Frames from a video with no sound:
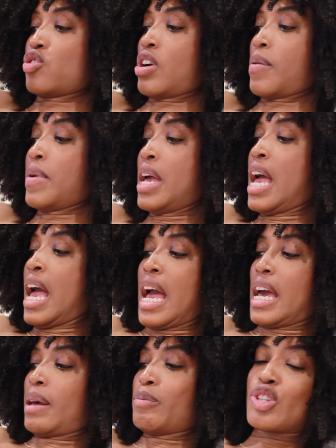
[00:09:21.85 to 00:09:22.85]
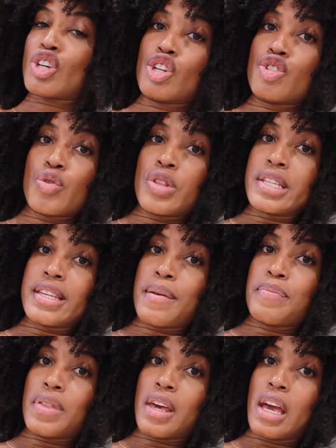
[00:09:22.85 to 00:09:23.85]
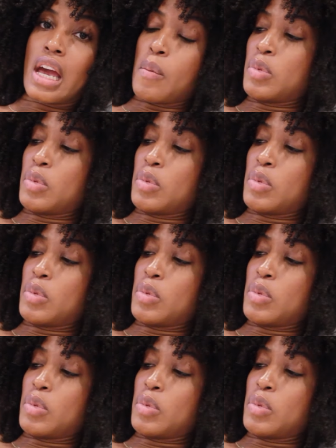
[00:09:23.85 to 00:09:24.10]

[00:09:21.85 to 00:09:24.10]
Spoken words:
strip and I'm just going to do the same thing.